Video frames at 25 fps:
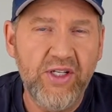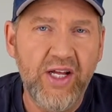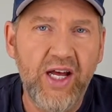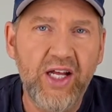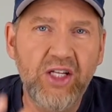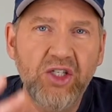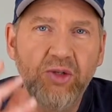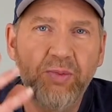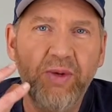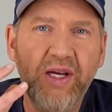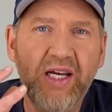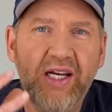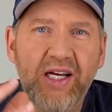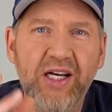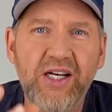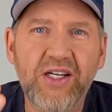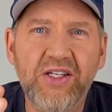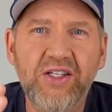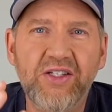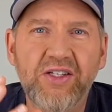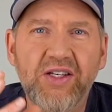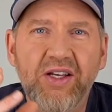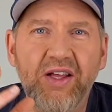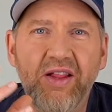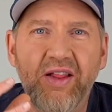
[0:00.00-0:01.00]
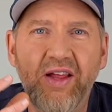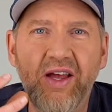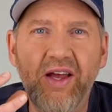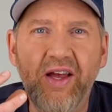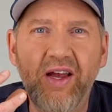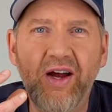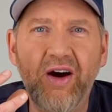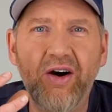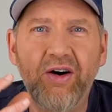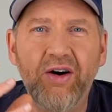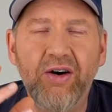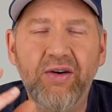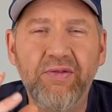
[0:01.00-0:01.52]
That's because they
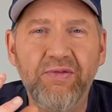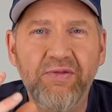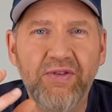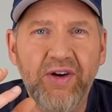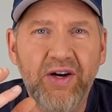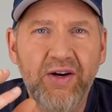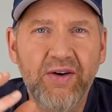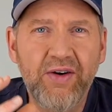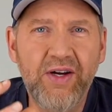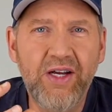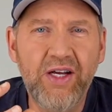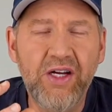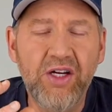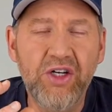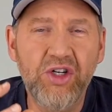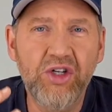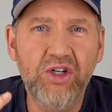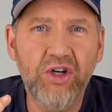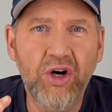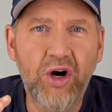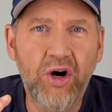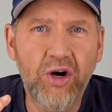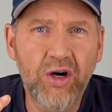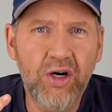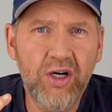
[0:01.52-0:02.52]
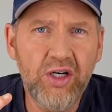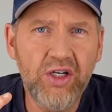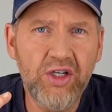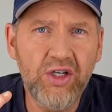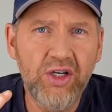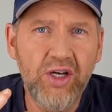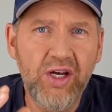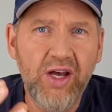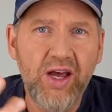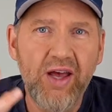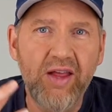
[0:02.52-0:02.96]
are very tart.